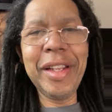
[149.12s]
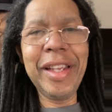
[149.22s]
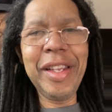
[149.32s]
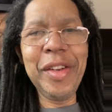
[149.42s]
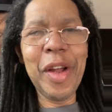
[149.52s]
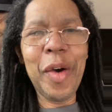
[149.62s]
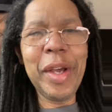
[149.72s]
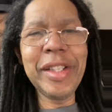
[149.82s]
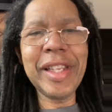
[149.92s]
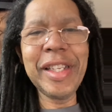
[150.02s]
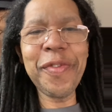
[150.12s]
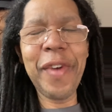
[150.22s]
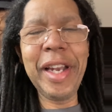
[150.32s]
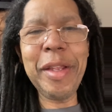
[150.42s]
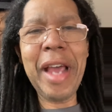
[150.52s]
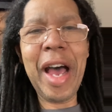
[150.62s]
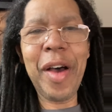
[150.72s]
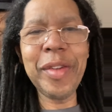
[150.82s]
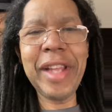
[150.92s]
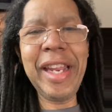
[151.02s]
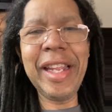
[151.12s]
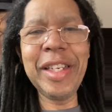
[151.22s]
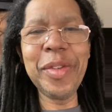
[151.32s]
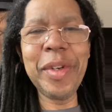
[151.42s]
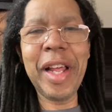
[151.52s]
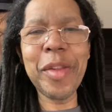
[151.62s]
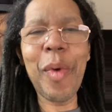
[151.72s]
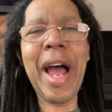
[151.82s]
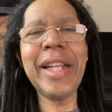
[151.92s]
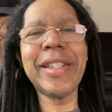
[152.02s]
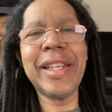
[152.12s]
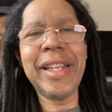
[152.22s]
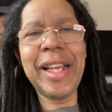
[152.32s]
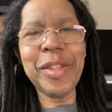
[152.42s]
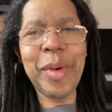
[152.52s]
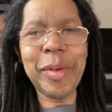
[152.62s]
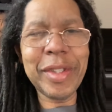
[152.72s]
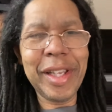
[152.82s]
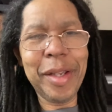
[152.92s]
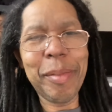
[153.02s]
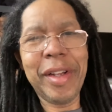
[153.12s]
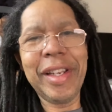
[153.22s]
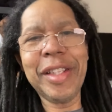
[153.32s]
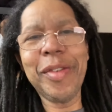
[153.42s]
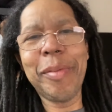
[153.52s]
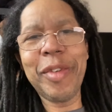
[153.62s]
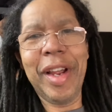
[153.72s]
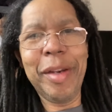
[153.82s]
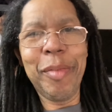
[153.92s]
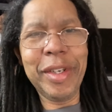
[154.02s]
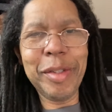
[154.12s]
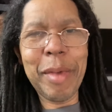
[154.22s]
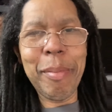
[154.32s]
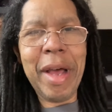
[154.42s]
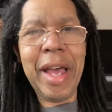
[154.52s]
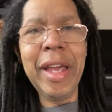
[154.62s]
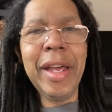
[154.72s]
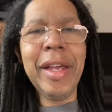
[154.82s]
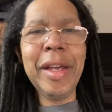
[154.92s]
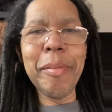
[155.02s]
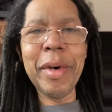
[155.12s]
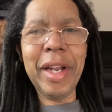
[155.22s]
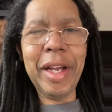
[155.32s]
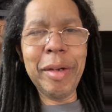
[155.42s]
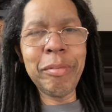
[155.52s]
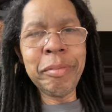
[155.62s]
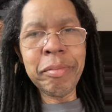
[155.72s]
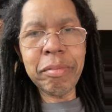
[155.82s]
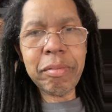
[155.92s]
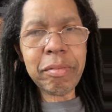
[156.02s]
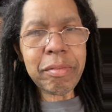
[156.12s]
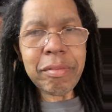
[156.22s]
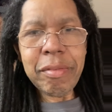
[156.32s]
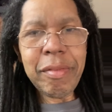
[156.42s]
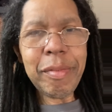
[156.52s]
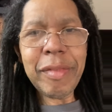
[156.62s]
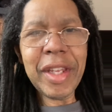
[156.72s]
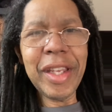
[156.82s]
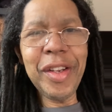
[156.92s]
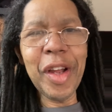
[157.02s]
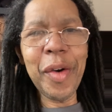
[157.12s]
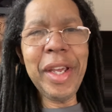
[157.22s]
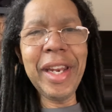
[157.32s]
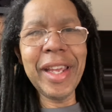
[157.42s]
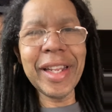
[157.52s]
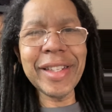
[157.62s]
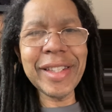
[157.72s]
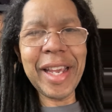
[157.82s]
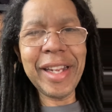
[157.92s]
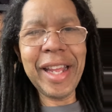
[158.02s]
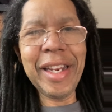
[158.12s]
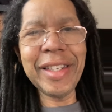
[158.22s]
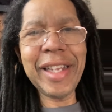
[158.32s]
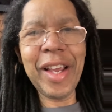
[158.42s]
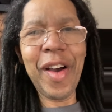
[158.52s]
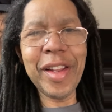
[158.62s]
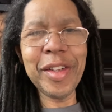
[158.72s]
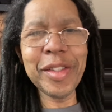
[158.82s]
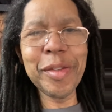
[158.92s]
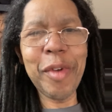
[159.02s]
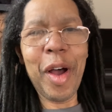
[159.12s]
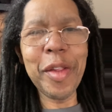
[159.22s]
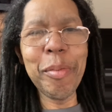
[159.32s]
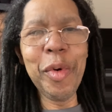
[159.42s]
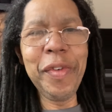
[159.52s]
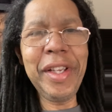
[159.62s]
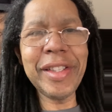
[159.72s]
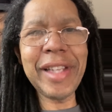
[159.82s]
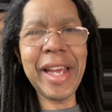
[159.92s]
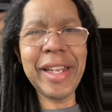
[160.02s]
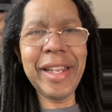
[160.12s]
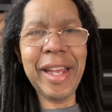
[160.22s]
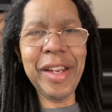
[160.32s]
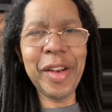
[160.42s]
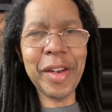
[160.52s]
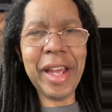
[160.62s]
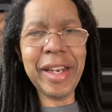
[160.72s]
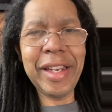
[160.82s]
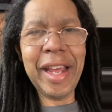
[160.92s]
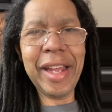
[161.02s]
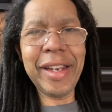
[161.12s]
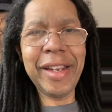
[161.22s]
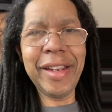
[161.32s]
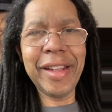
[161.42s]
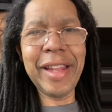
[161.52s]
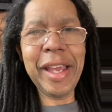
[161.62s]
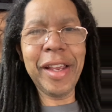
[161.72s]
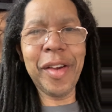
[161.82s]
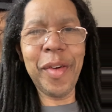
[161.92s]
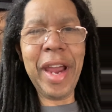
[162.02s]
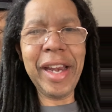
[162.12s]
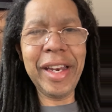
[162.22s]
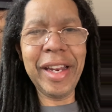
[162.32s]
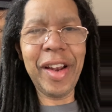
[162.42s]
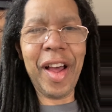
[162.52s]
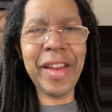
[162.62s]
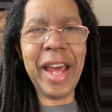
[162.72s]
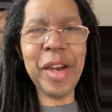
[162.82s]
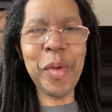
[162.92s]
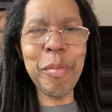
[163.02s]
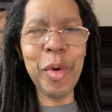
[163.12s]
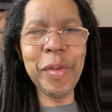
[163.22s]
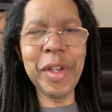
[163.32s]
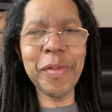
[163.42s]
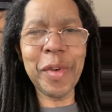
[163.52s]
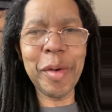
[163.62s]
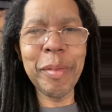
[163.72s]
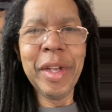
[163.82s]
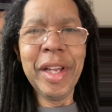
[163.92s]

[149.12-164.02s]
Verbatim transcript: you know, it's it's funny how they didn't do nothing. Weinstein. That's what I was thinking about. That's what I'm trying to bring to my mind. But um, you know, he didn't get the same. They didn't take all those all the movies that that you know that that that they created and all that and remove them from